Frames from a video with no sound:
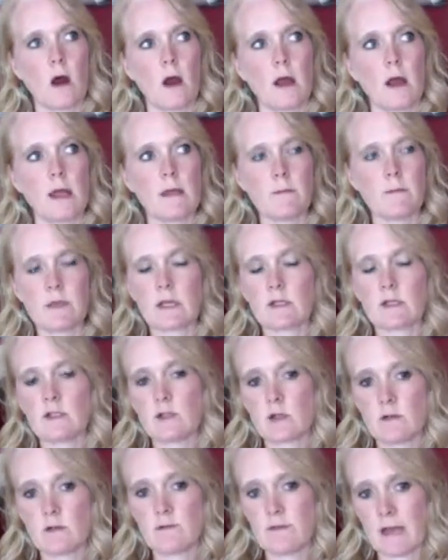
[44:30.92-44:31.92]
Because you
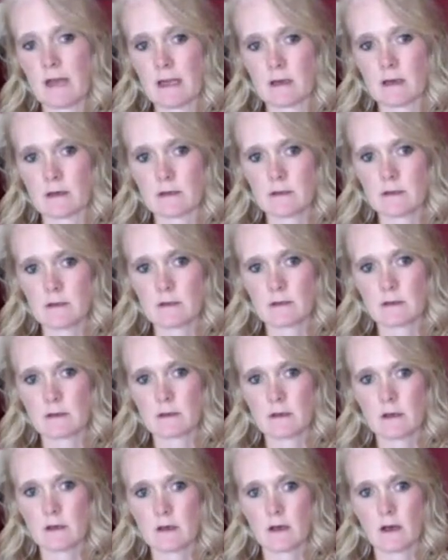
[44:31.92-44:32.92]
could fail.
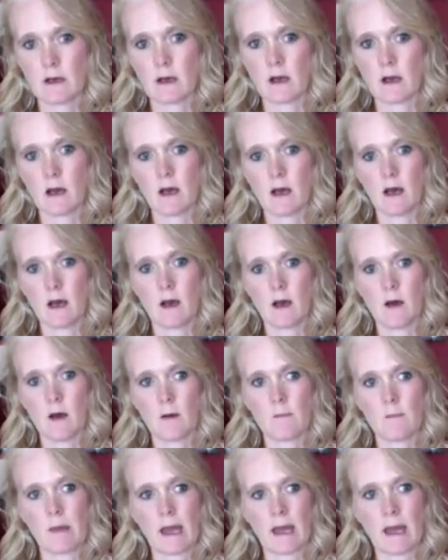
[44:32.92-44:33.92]

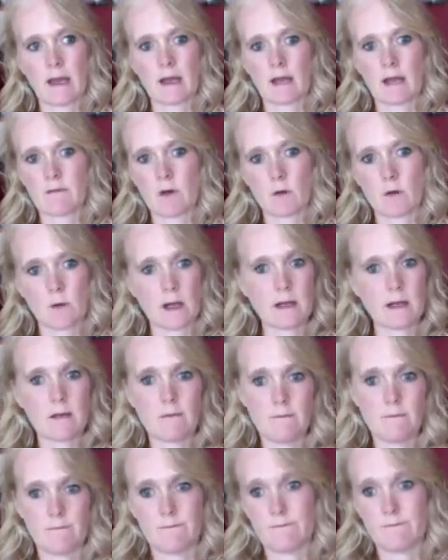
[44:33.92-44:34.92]
And I've already
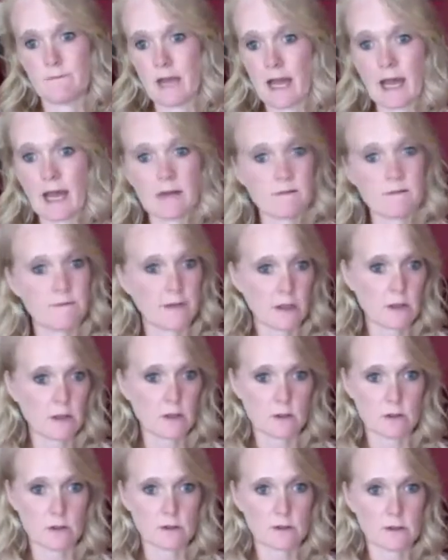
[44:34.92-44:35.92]
had
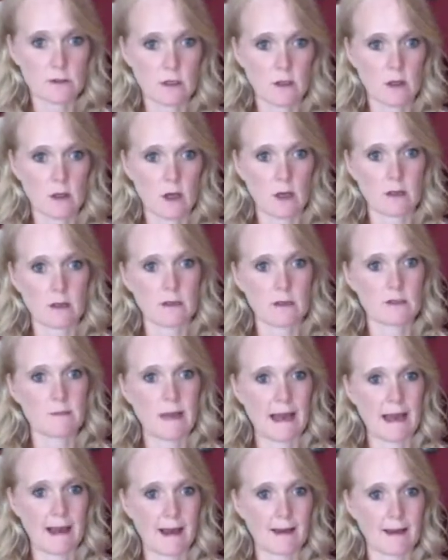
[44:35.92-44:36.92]
failures along this
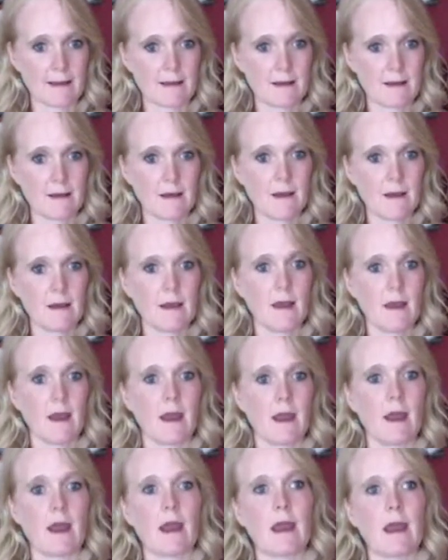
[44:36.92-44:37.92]
path.
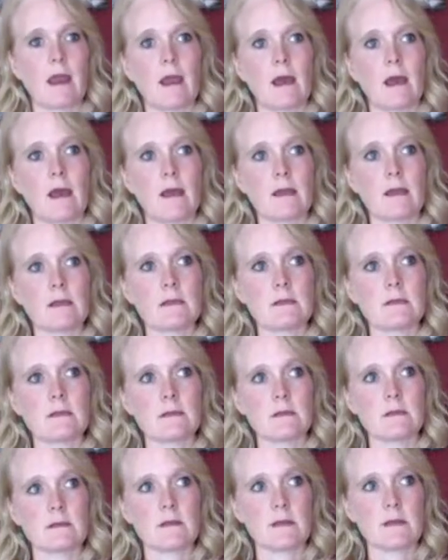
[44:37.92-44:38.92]
And
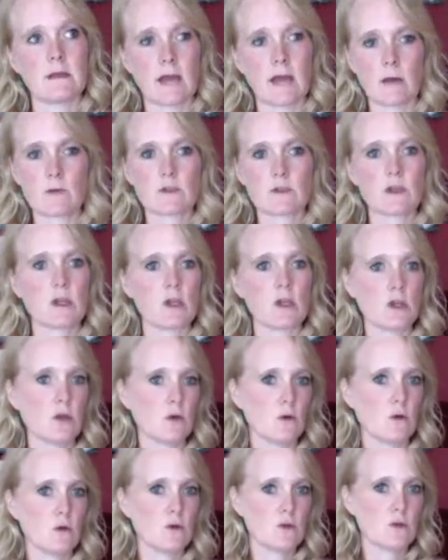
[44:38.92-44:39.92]
that was a
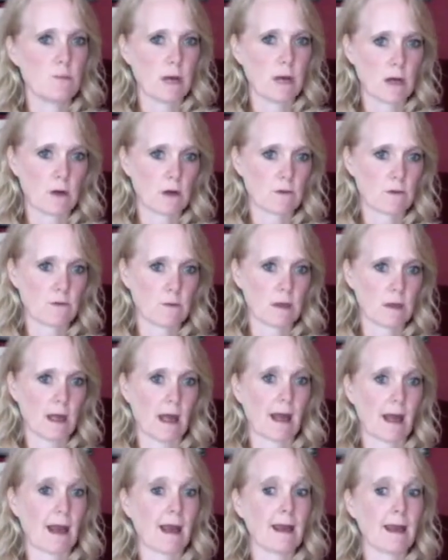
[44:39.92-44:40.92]
huge barrier for me.
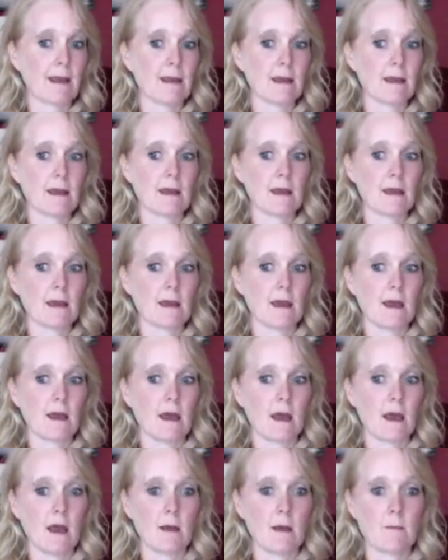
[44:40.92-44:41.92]
I
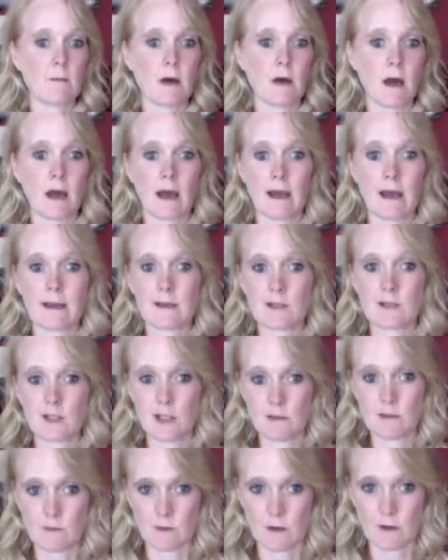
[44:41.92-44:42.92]
am a high
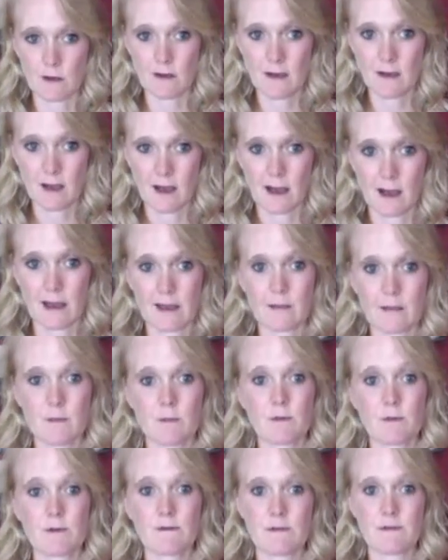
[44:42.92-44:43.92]
achiever. I am a
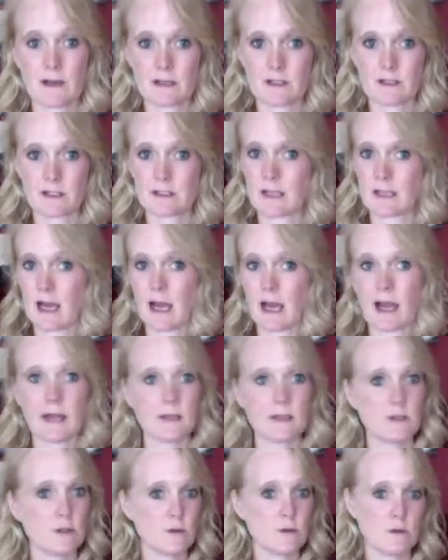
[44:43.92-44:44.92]
perfectionist. I
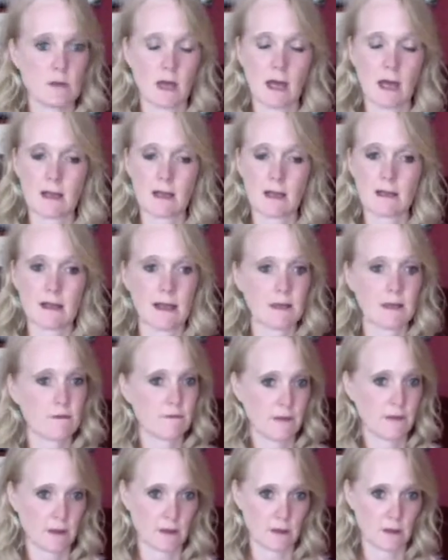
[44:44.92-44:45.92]
do not like
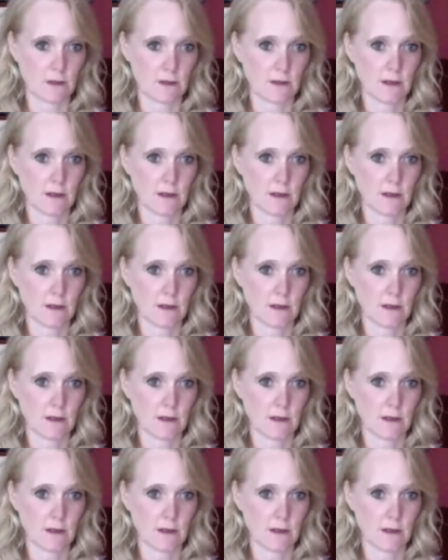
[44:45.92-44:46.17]
failure.